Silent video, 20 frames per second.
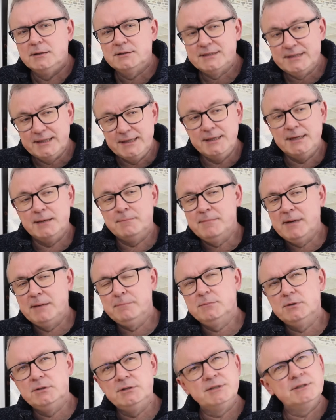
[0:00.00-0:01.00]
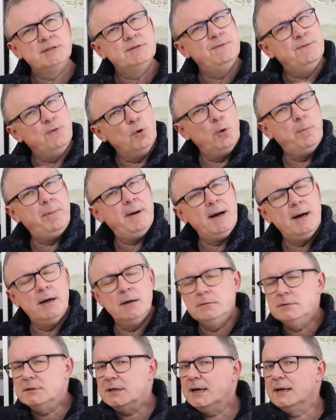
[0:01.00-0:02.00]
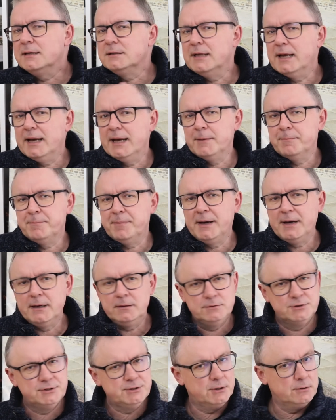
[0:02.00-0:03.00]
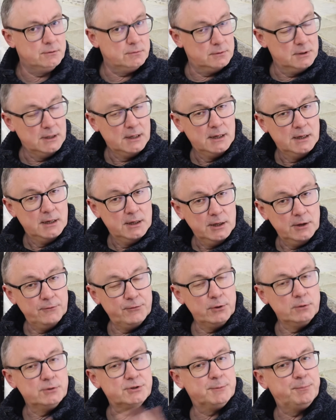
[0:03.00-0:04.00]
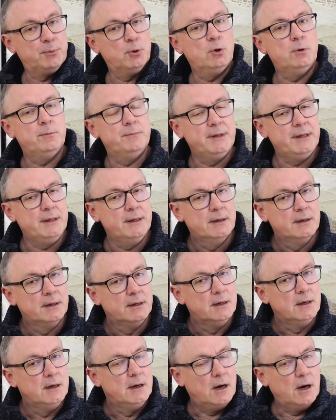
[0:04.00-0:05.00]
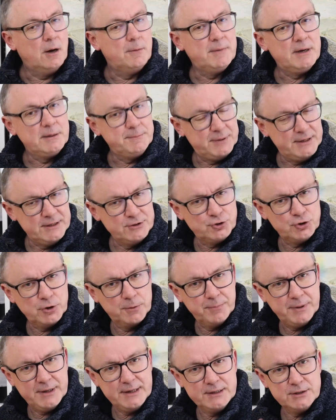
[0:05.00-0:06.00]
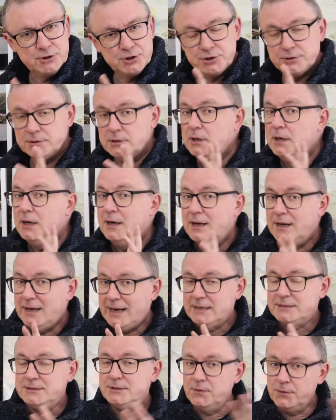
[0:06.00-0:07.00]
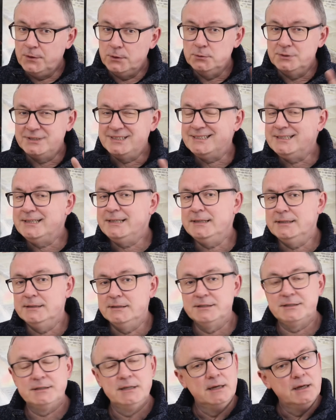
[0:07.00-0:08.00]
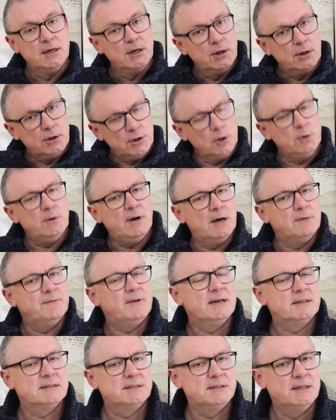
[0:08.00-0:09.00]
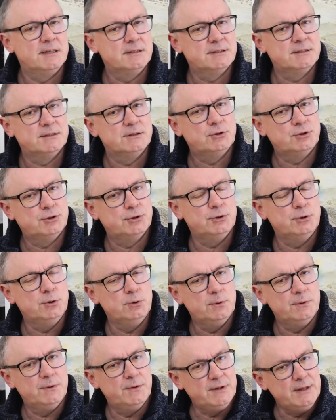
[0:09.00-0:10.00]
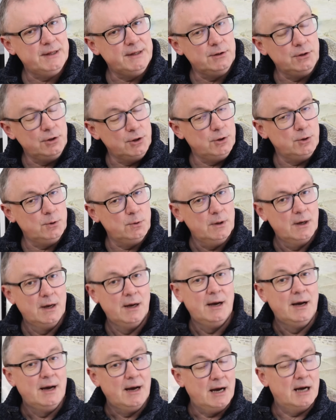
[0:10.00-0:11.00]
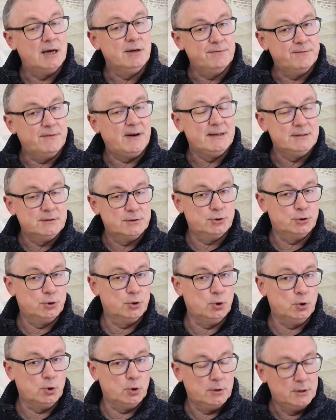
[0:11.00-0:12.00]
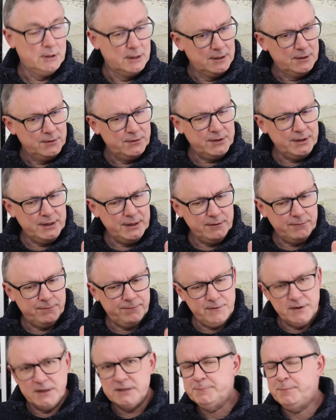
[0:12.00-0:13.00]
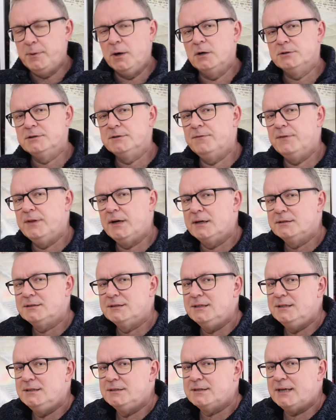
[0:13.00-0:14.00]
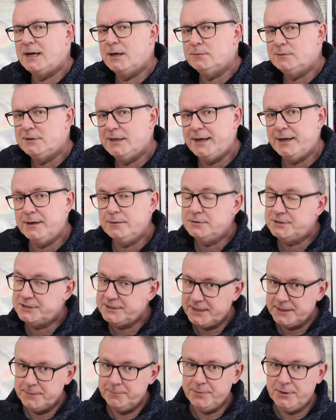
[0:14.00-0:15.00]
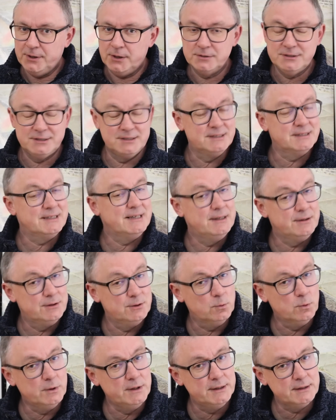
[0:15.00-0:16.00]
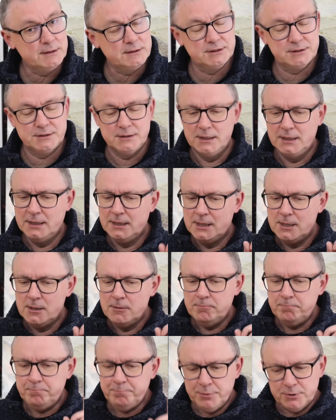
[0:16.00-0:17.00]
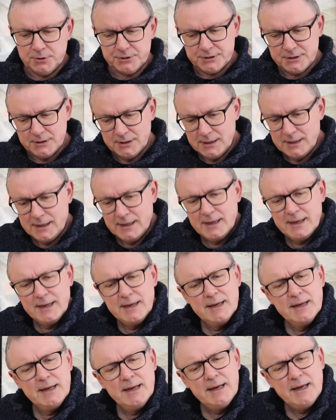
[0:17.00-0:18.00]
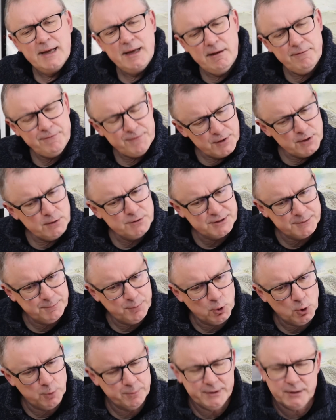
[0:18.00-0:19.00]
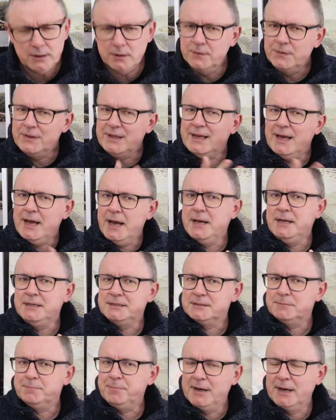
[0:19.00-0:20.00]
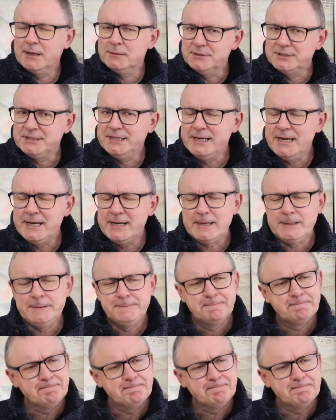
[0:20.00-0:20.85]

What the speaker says: tier members, £4 and £8. So if you support me on my Patreon page at those tiers, you have access to the new hi-fi tour. The first part of that is out now, second part is in the works. But if you support me on the £8 tier,